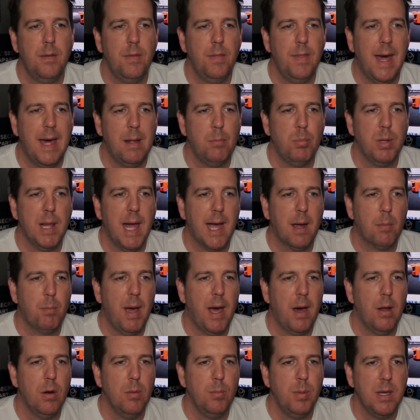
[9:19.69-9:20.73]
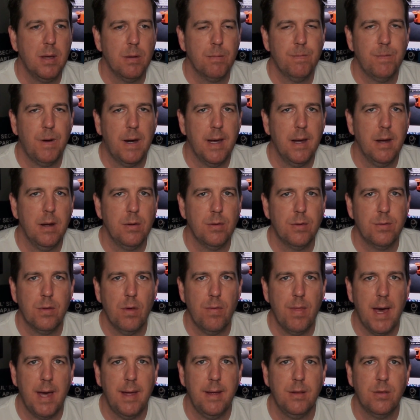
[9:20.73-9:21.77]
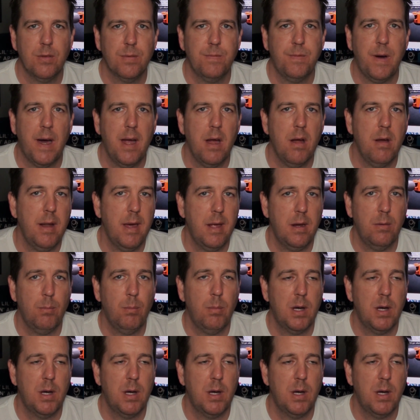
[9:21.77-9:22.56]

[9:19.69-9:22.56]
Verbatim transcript: that black powder being fired so that it's fired at a